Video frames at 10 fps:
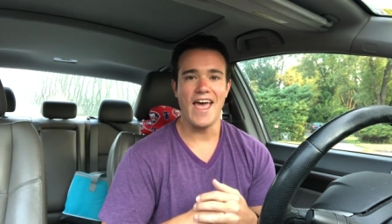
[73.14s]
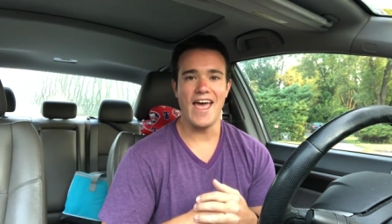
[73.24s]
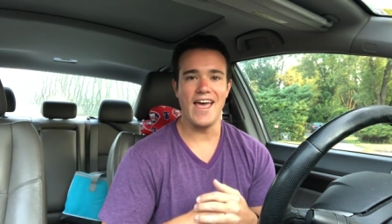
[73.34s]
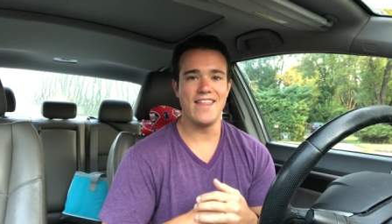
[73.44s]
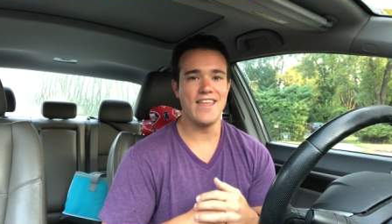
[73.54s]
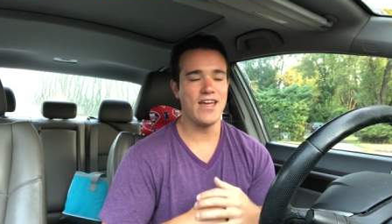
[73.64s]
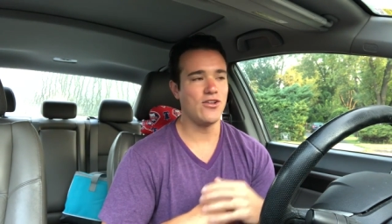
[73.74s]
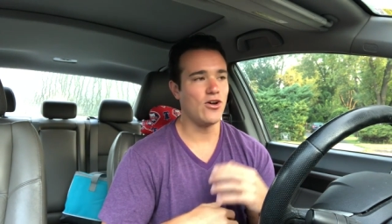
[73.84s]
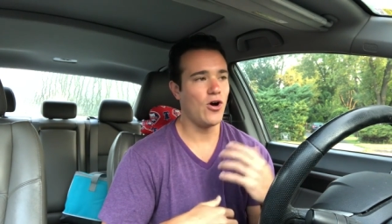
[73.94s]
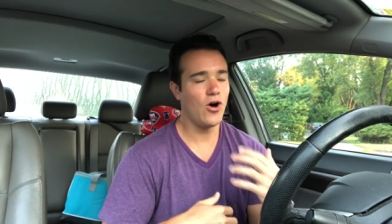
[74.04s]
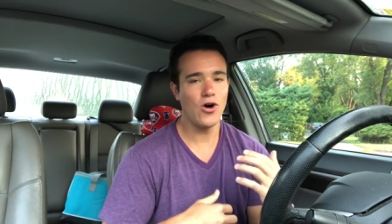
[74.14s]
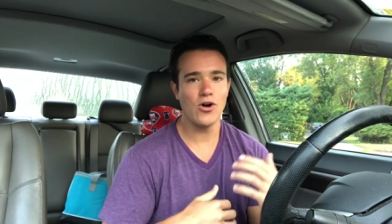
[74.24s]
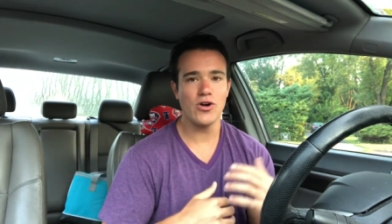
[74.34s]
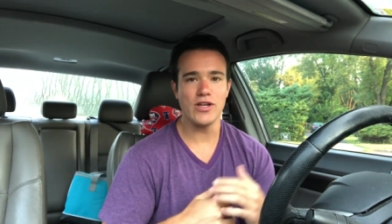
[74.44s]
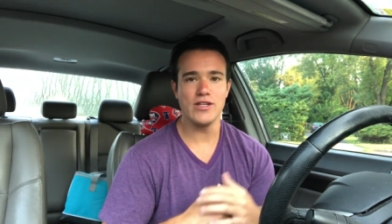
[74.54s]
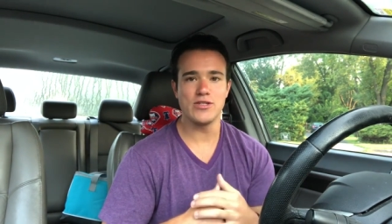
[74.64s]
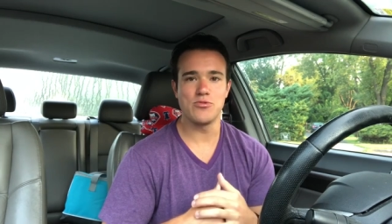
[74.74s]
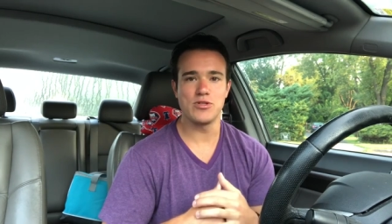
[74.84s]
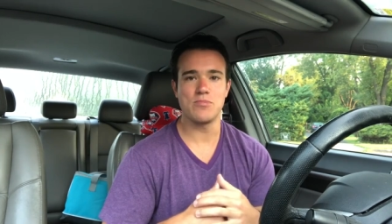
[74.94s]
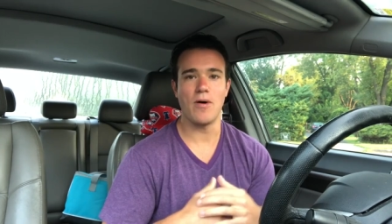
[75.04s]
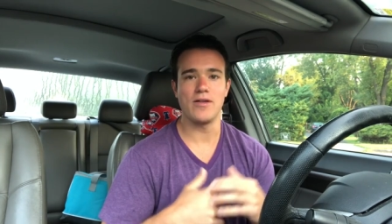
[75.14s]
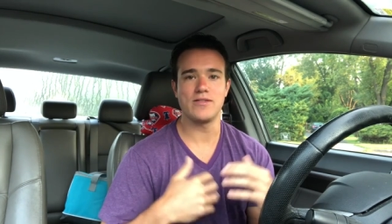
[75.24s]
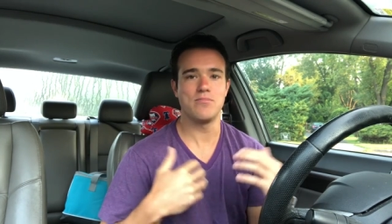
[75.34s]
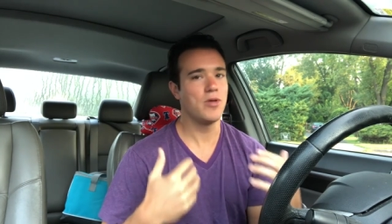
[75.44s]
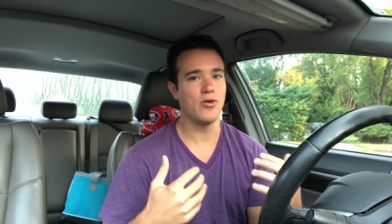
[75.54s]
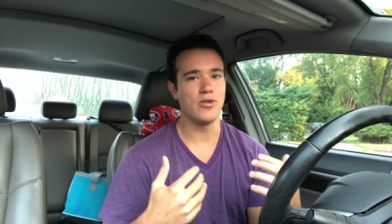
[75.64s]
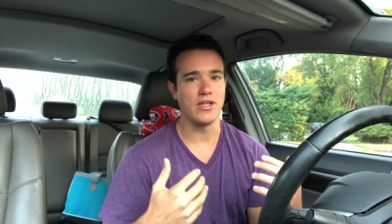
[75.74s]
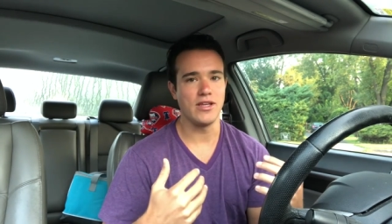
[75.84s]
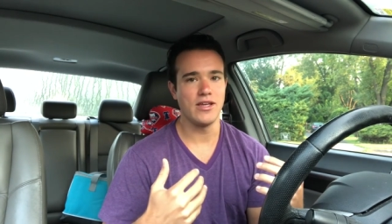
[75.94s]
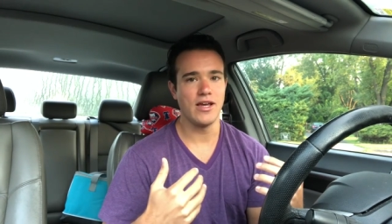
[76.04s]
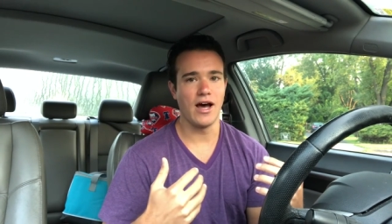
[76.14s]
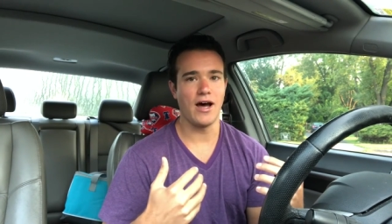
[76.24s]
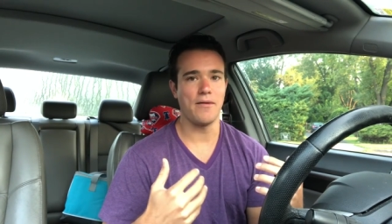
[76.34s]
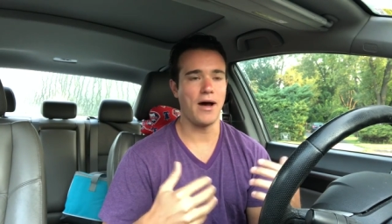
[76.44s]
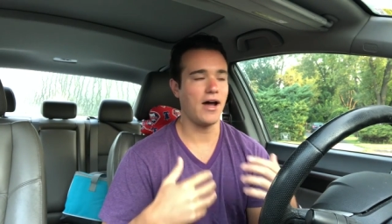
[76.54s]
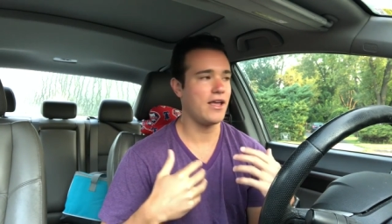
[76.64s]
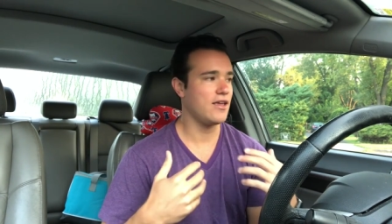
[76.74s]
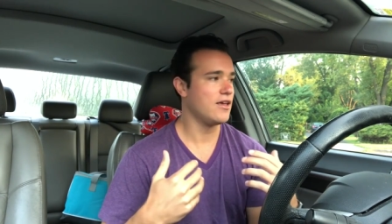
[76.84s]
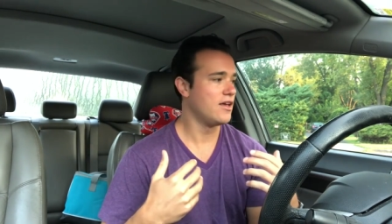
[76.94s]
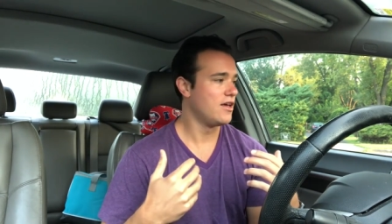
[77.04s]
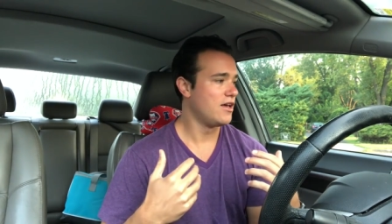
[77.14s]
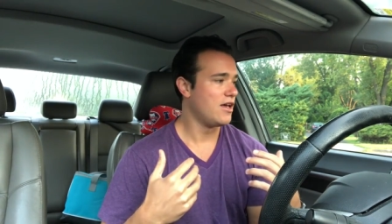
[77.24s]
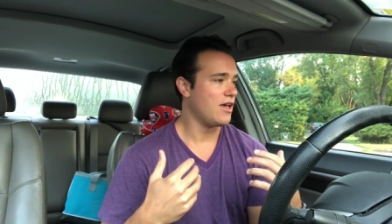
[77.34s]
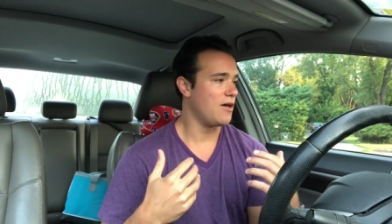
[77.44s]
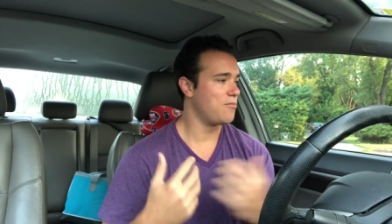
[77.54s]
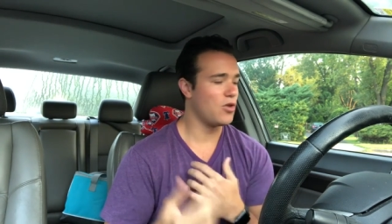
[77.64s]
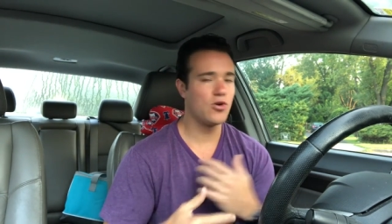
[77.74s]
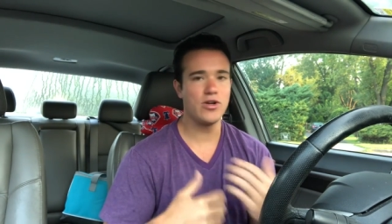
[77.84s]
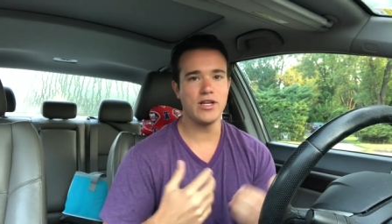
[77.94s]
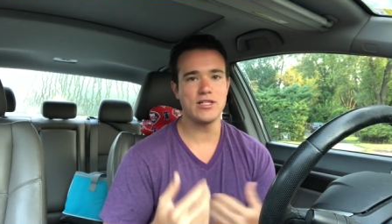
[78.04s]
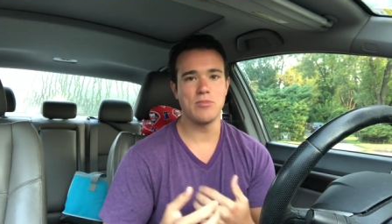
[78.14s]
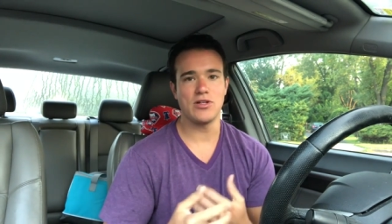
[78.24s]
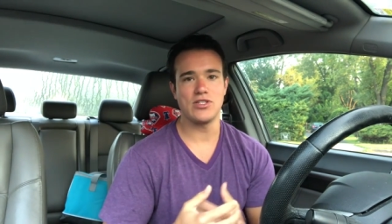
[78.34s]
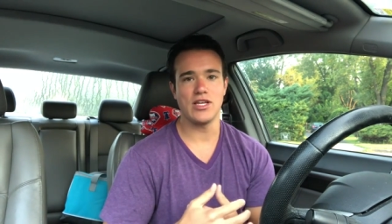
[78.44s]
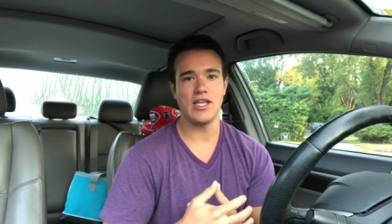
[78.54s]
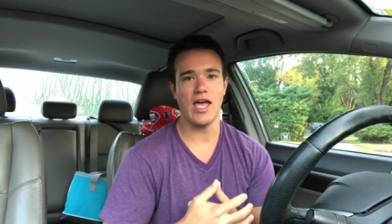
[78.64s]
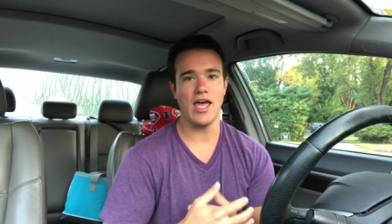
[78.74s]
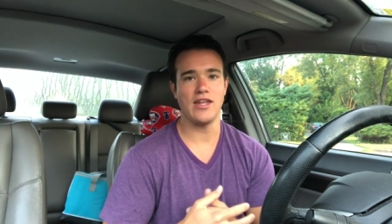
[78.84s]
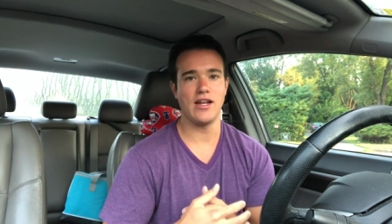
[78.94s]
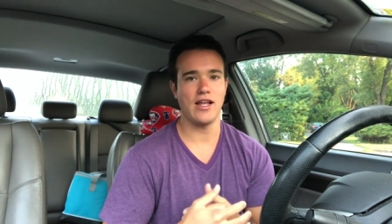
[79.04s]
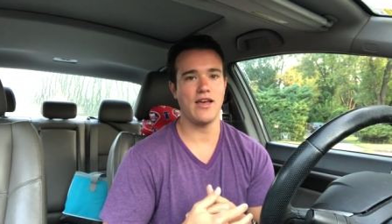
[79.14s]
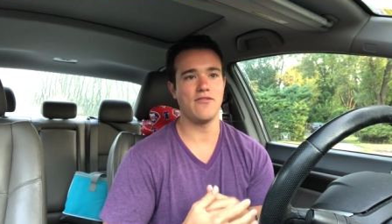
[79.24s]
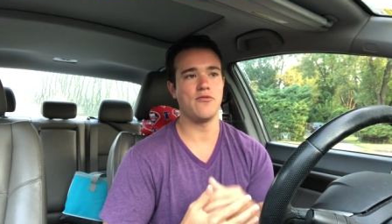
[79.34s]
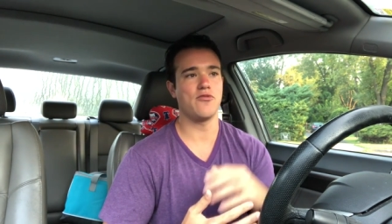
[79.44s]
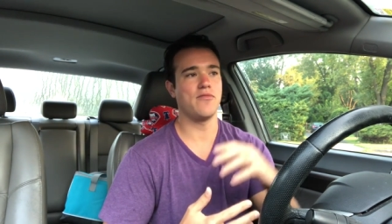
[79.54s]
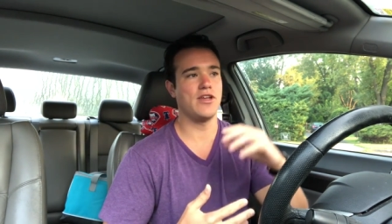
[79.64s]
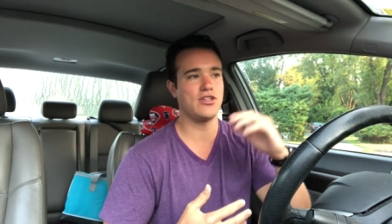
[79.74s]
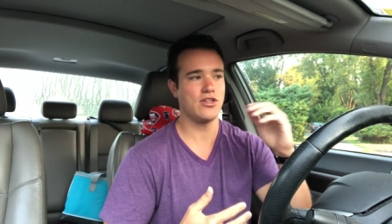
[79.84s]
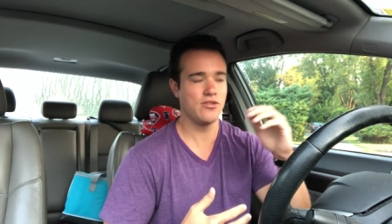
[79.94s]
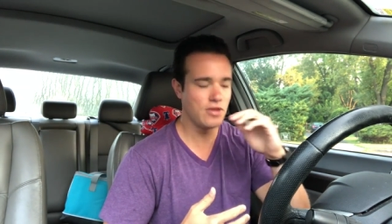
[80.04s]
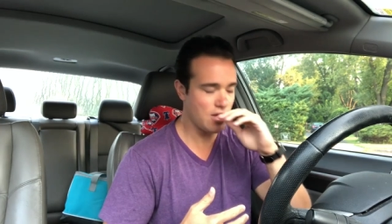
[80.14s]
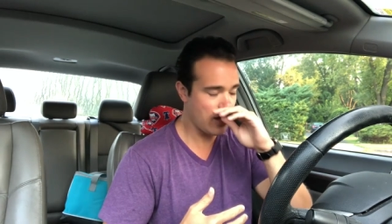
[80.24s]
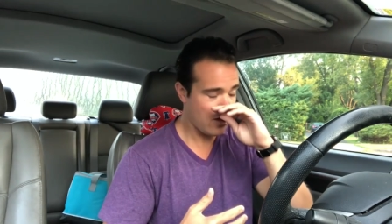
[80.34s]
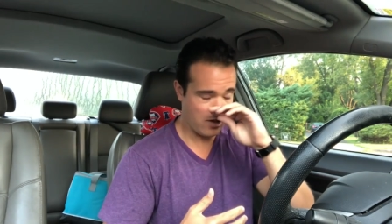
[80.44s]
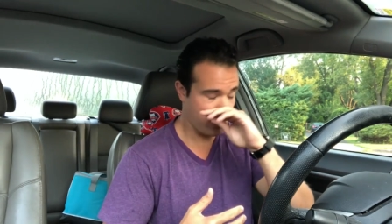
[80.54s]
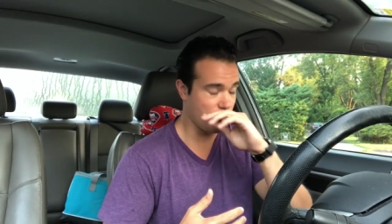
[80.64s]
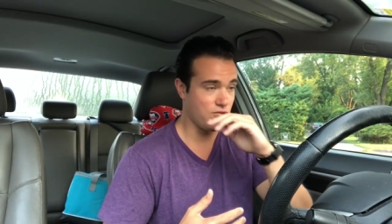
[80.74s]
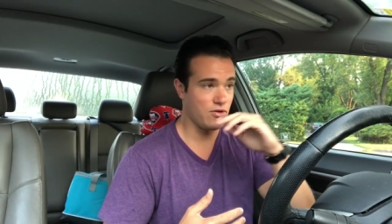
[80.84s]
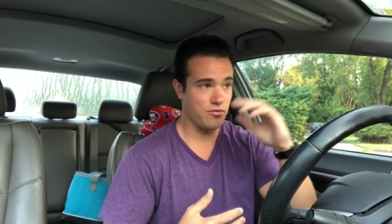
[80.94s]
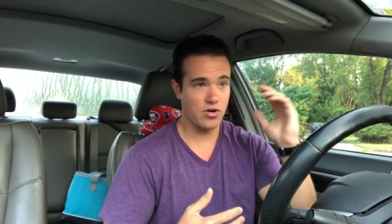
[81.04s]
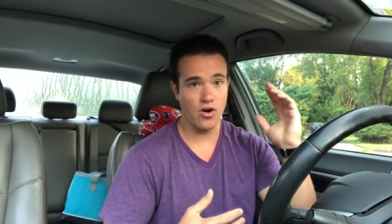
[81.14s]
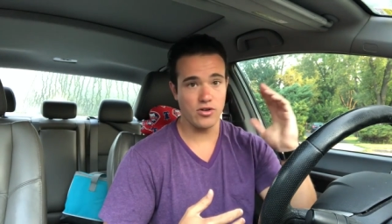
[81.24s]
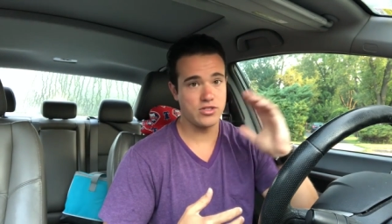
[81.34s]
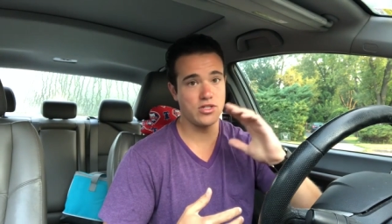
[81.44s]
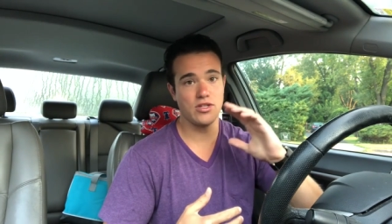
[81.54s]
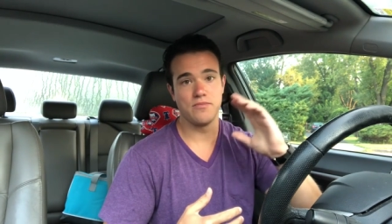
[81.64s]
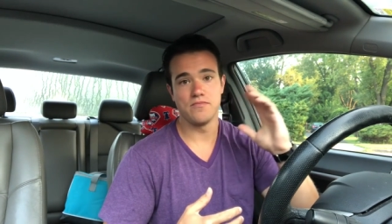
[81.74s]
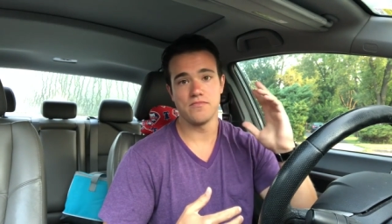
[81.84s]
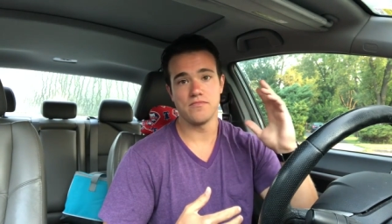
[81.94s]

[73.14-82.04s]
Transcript: And then R is responsibility. I am learning as much as I can, and I have information, you know, in regards to,